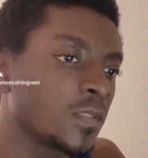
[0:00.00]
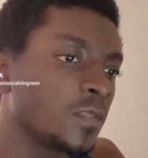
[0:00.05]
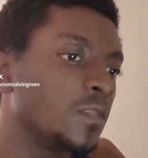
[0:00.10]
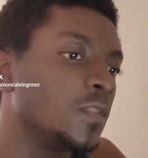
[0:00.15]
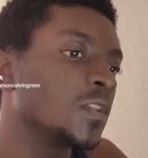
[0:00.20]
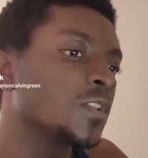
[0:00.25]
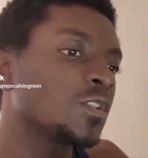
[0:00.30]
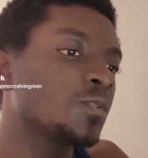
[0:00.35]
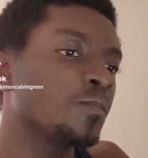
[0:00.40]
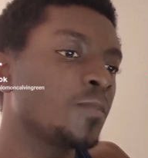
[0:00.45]

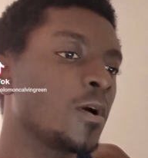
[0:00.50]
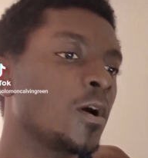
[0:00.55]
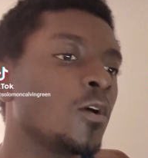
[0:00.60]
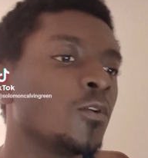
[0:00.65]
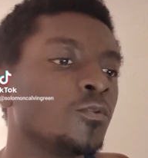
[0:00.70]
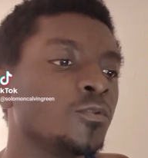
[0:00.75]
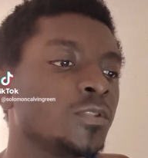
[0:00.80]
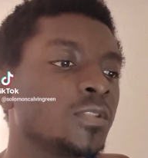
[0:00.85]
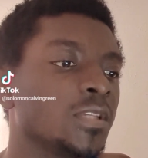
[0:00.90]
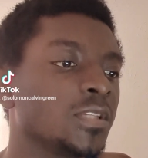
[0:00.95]
This
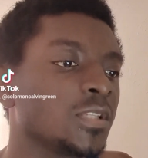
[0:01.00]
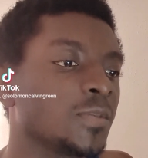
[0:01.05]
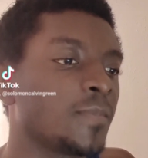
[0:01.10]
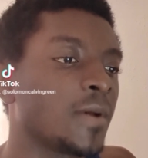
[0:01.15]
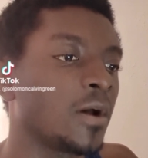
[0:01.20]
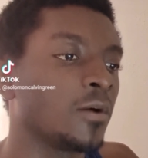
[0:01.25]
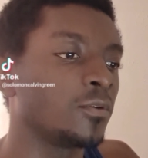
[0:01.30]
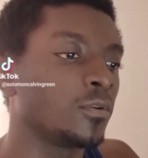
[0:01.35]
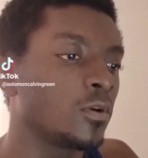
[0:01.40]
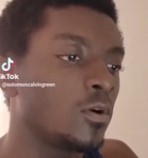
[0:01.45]
post is
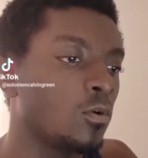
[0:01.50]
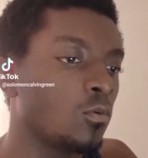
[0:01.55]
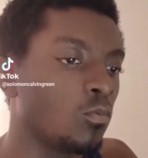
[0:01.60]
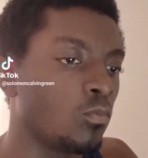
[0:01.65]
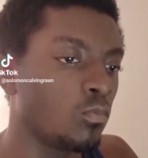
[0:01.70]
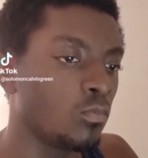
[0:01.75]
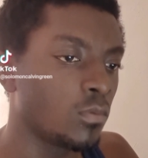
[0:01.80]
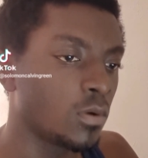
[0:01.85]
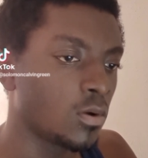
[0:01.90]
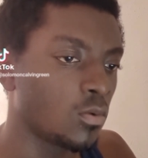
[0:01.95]
about
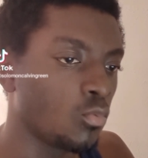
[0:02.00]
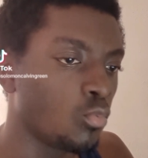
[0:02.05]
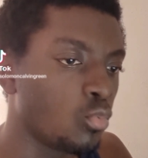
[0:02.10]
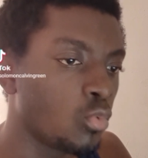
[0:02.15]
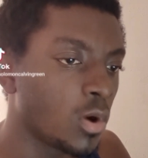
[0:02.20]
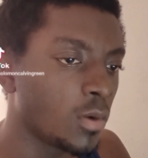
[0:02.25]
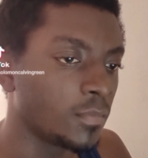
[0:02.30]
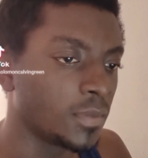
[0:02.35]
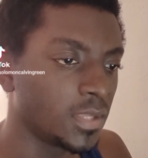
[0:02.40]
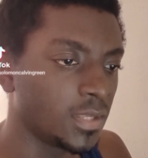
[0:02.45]
a
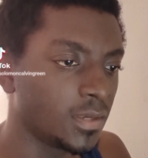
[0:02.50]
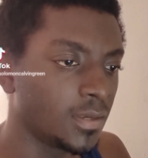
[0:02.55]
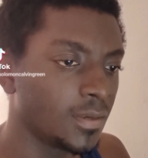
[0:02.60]
woman